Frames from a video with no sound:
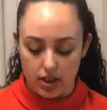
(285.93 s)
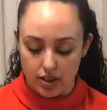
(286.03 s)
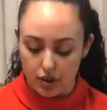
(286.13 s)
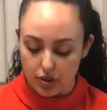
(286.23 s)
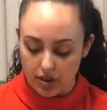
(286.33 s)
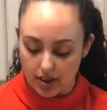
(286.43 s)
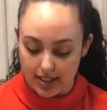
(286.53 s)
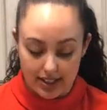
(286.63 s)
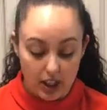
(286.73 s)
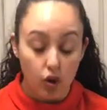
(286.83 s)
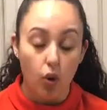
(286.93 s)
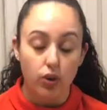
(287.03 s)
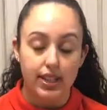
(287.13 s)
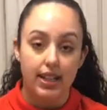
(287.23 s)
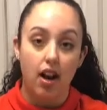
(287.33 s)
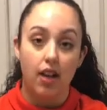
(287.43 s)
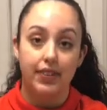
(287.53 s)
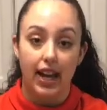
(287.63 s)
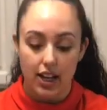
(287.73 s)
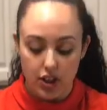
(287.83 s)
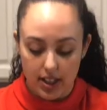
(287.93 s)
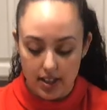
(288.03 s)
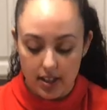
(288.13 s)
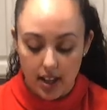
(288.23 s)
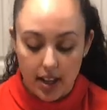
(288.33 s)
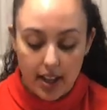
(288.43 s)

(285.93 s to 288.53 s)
or until you start to see golden on the edges.